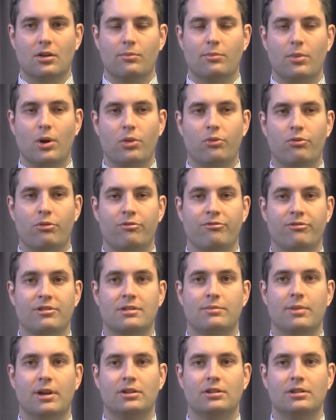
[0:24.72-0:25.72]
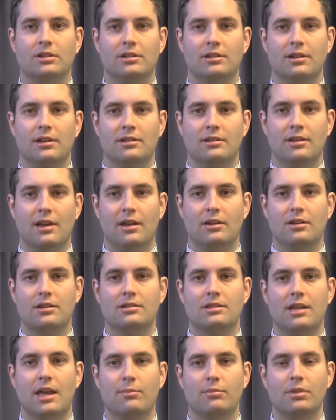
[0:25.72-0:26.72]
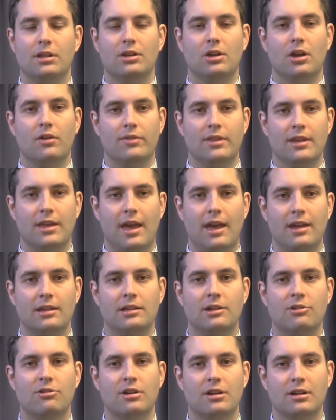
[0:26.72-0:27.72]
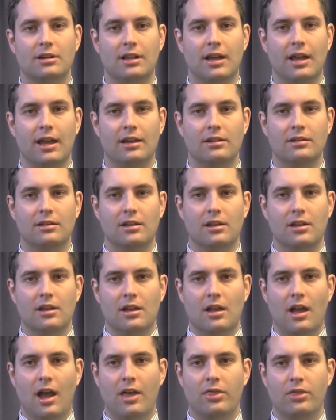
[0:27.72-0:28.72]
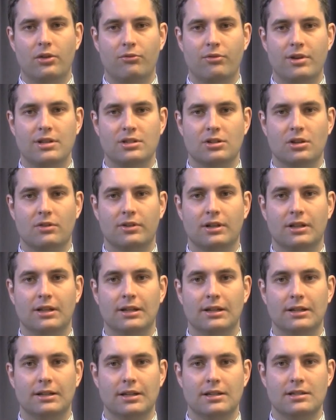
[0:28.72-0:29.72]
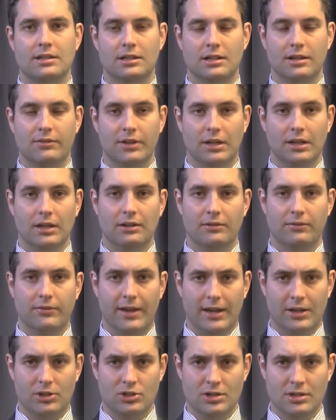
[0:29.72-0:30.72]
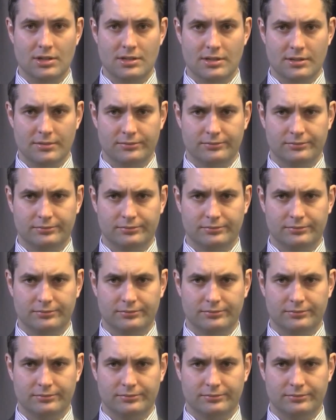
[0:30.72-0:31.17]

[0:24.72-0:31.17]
both with respect to undersampling of the anterior gland and the risk of clinically significant infections.